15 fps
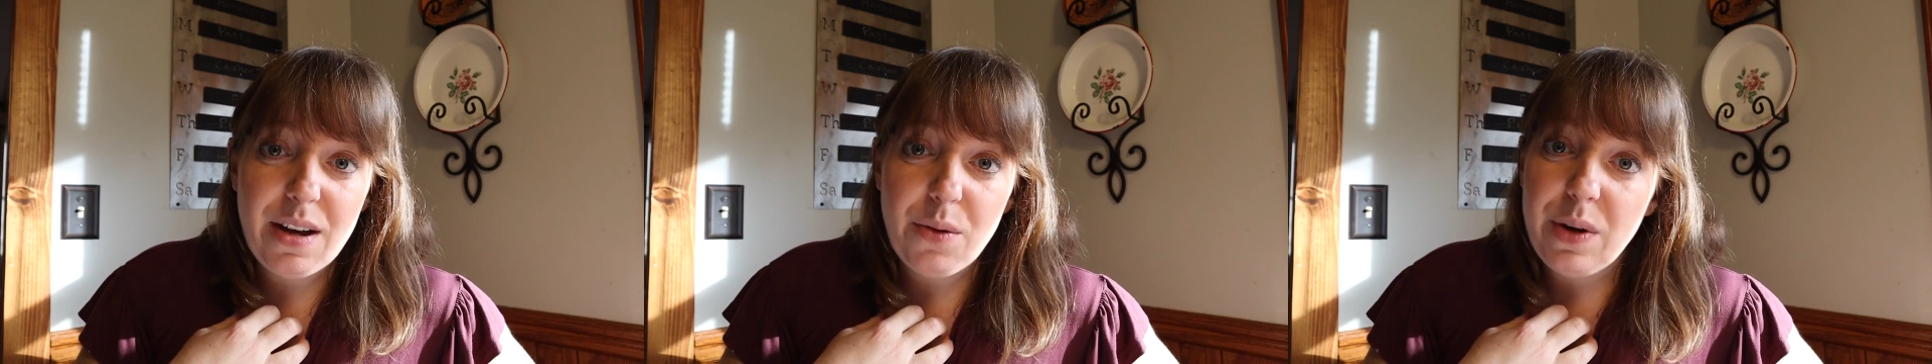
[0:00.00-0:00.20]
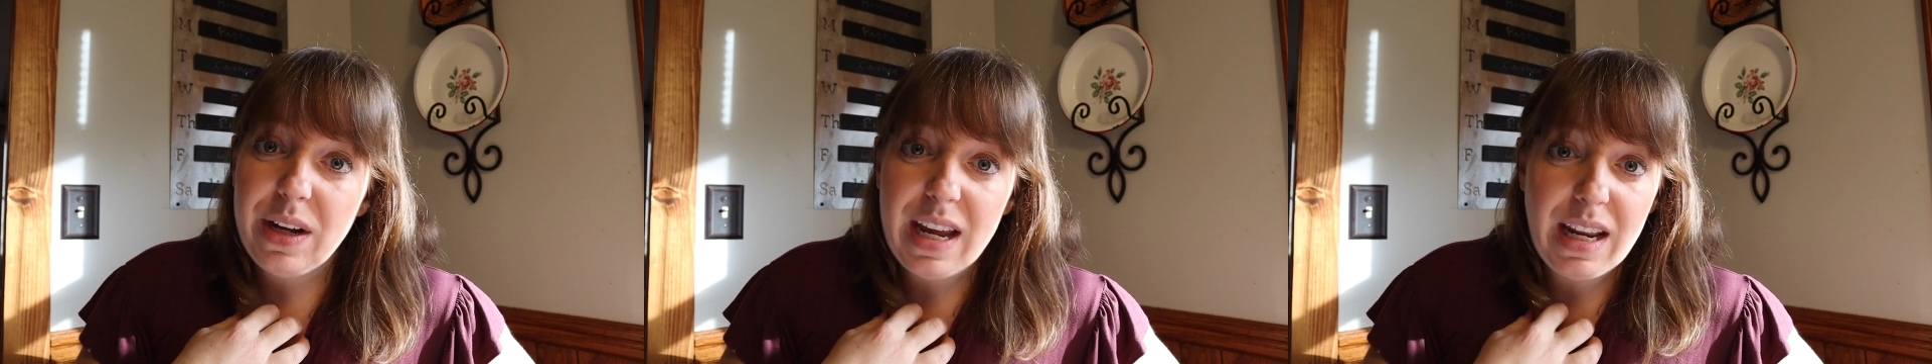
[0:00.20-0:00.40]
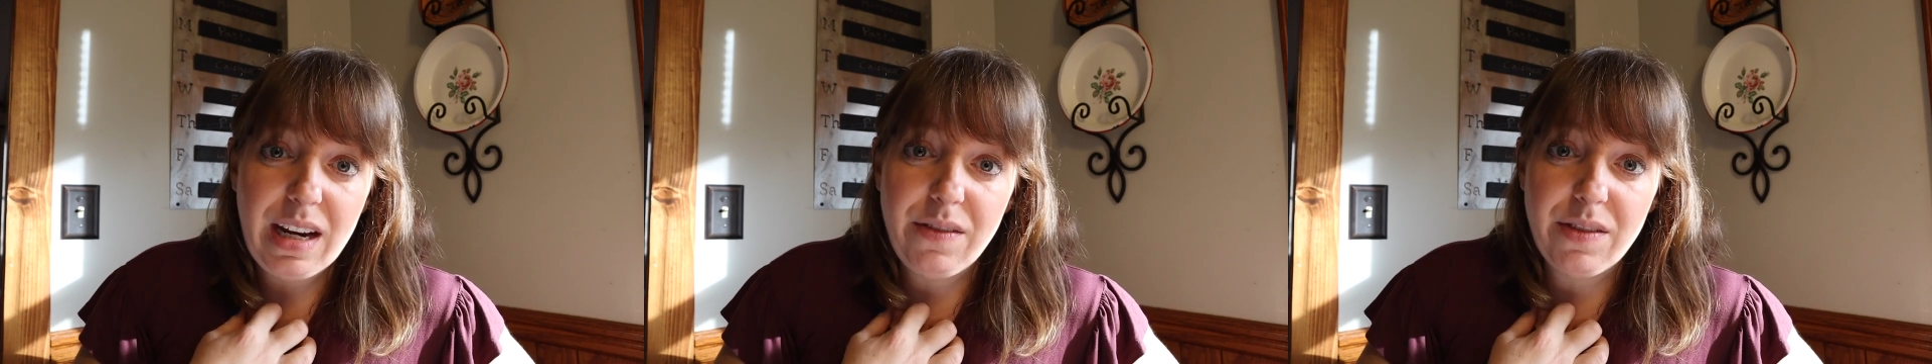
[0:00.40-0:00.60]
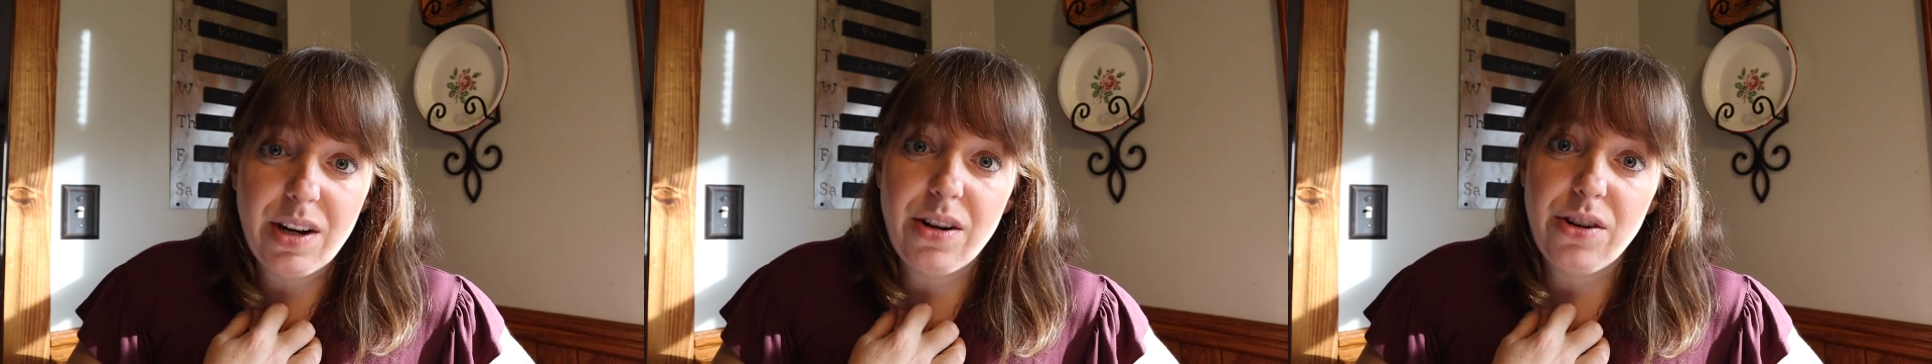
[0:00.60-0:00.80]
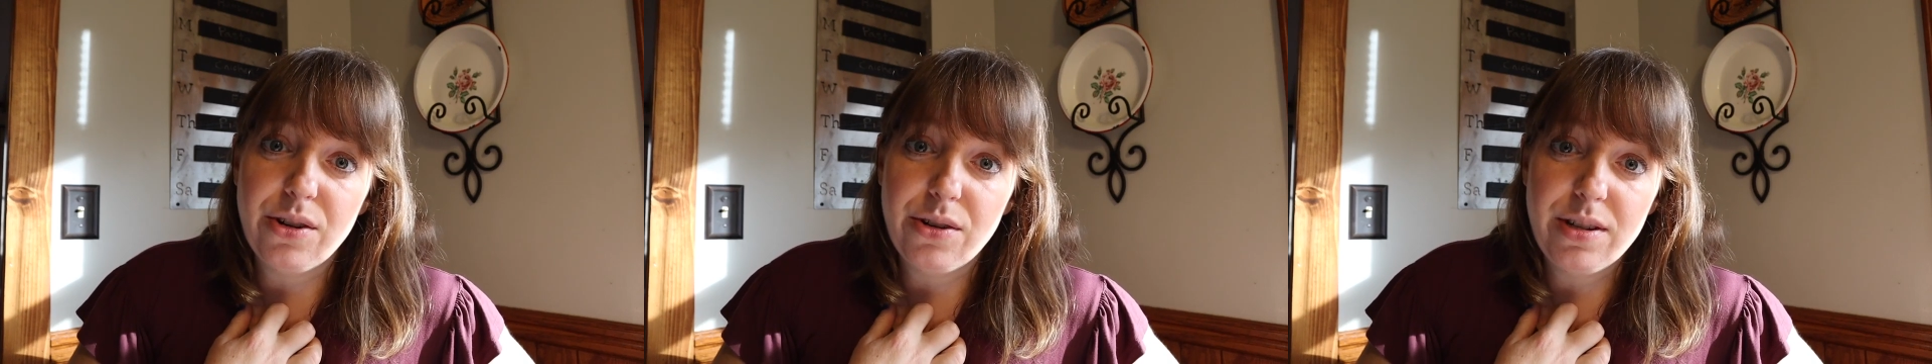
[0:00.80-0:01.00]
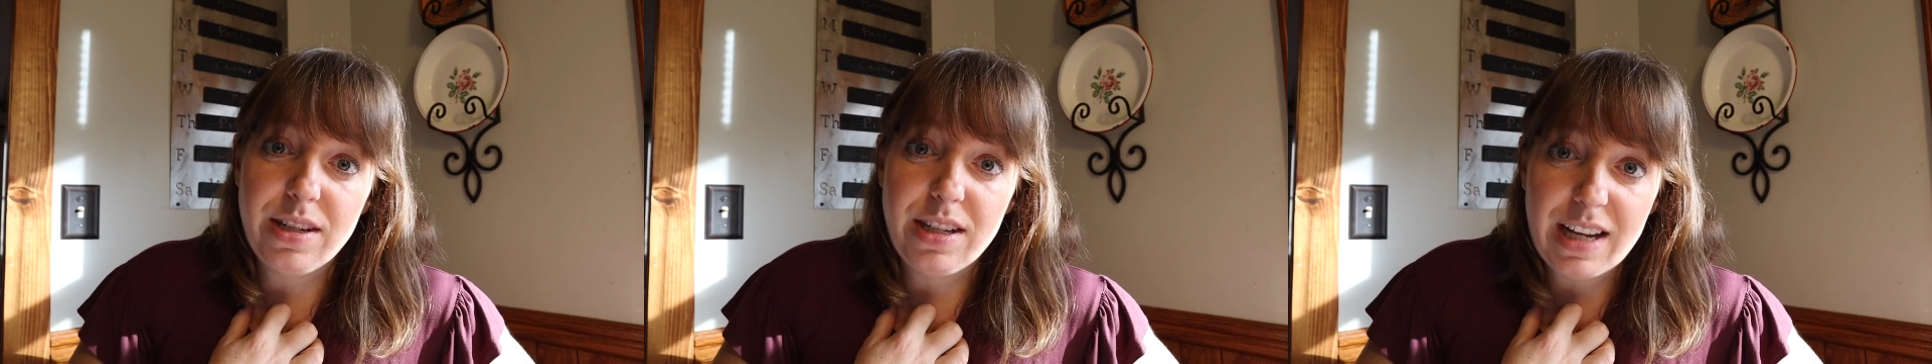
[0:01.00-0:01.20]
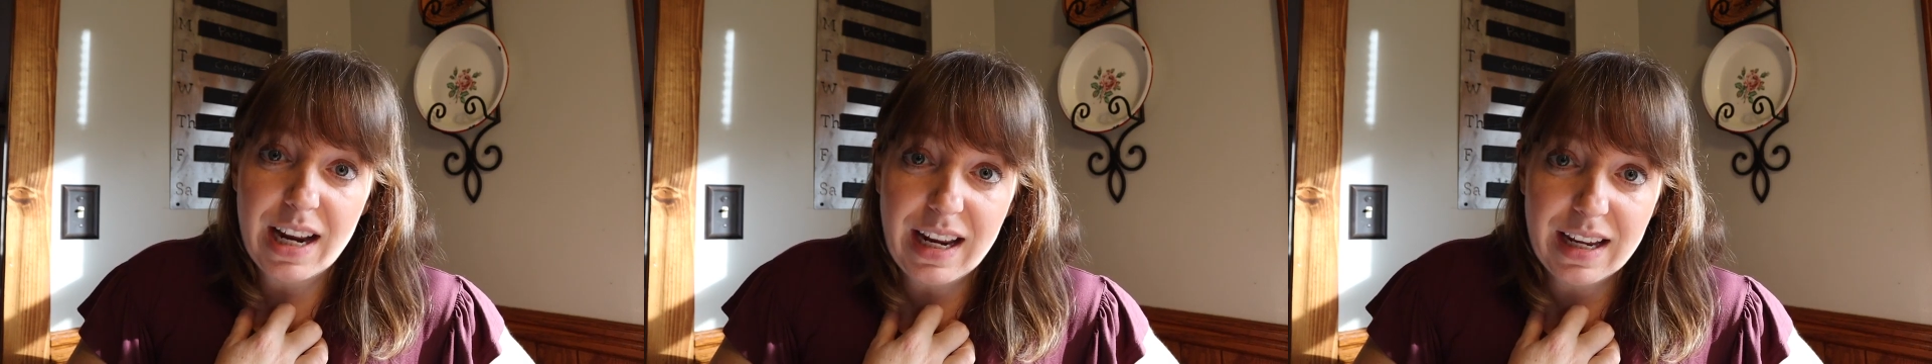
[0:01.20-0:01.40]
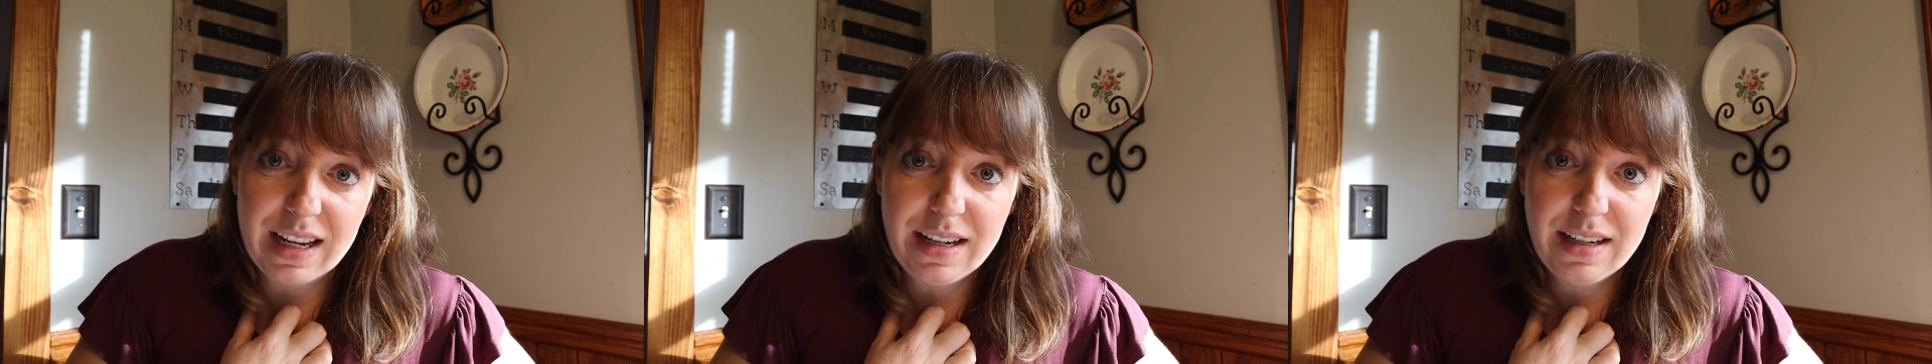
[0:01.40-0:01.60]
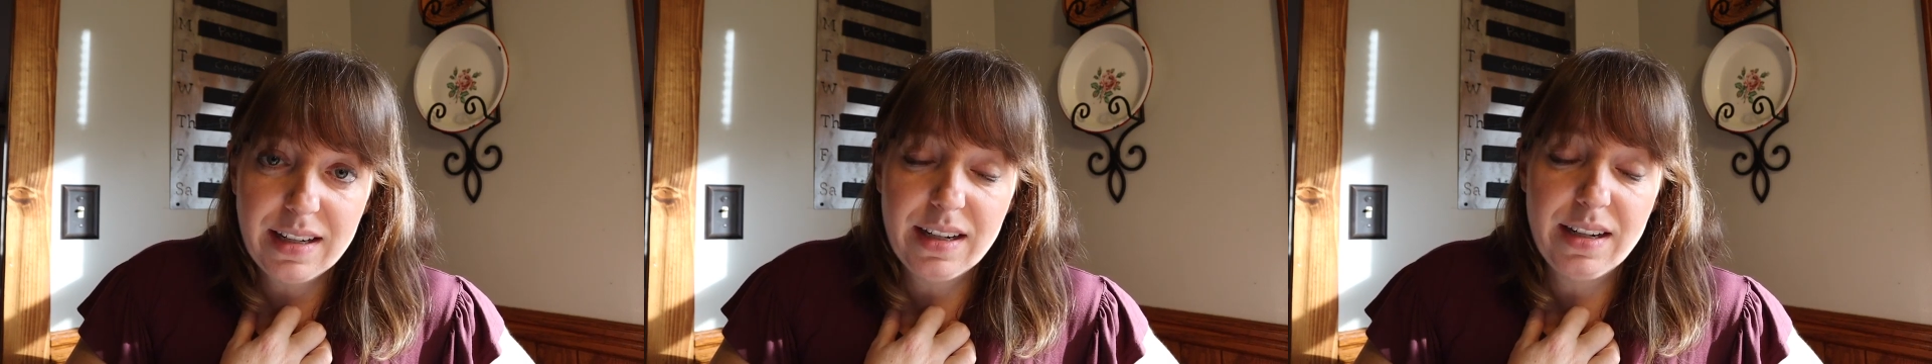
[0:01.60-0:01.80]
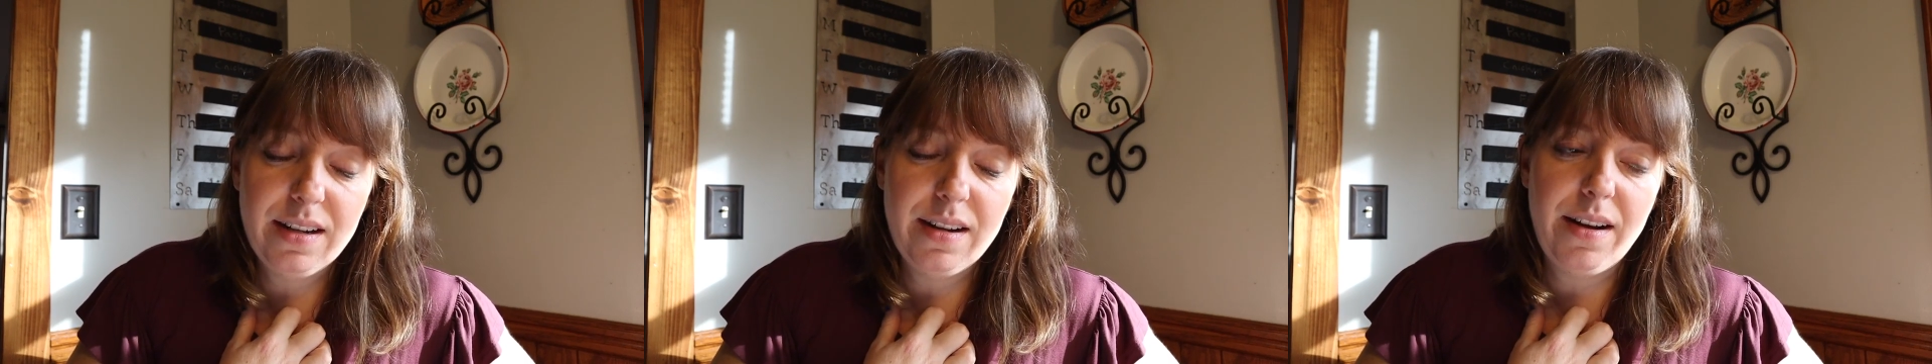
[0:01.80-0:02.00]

that we can't even understand.